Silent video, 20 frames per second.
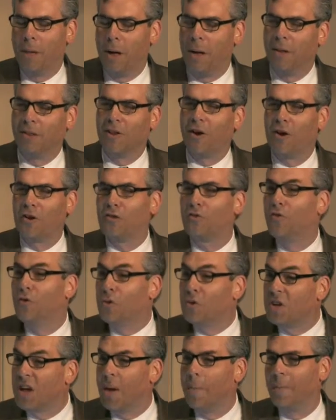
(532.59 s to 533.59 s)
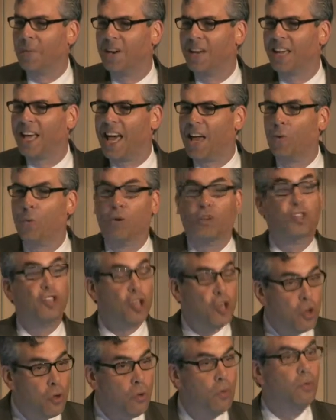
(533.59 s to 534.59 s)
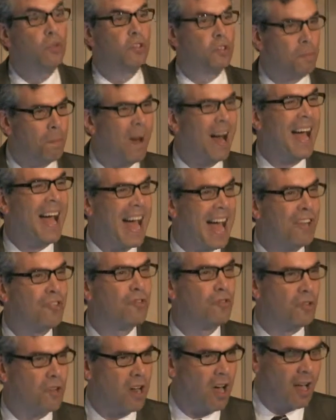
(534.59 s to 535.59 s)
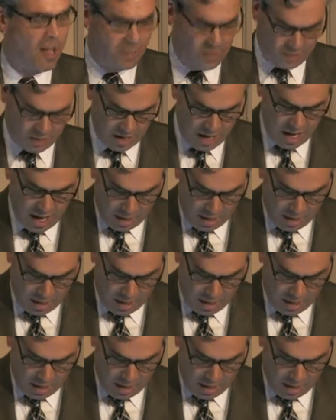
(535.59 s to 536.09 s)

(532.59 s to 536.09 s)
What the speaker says: a large food company and was used by astronauts,